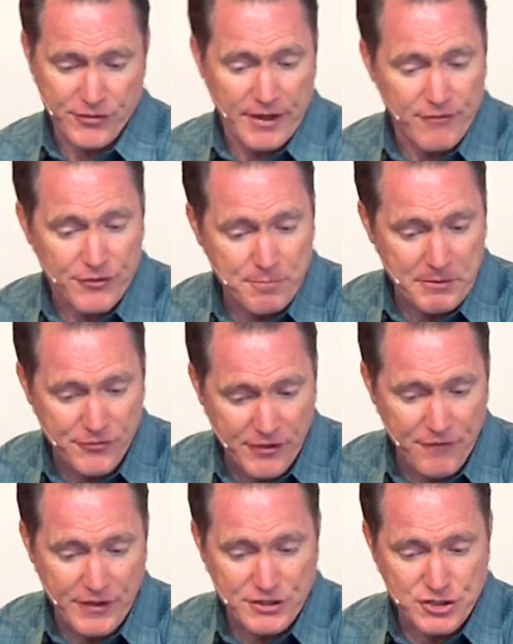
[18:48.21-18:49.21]
And if a
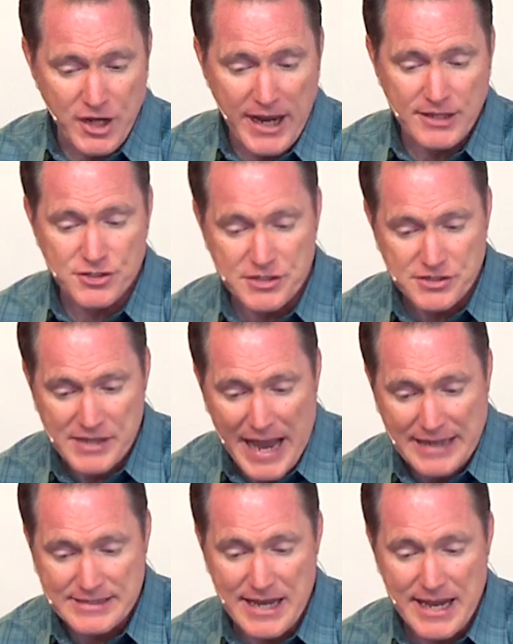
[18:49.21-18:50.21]
specific change does
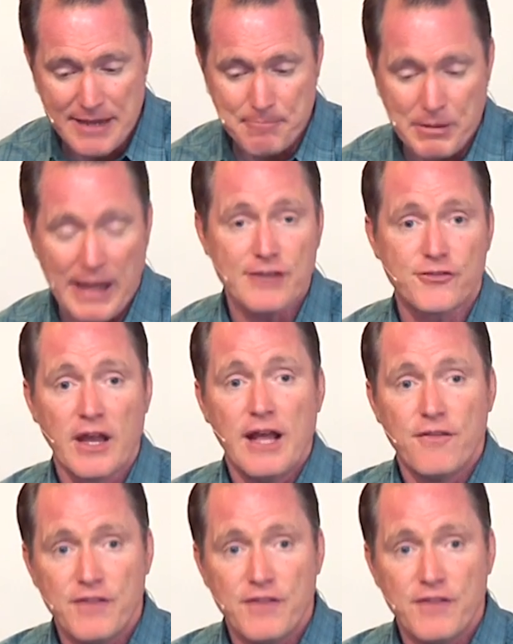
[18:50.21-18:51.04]
not take place,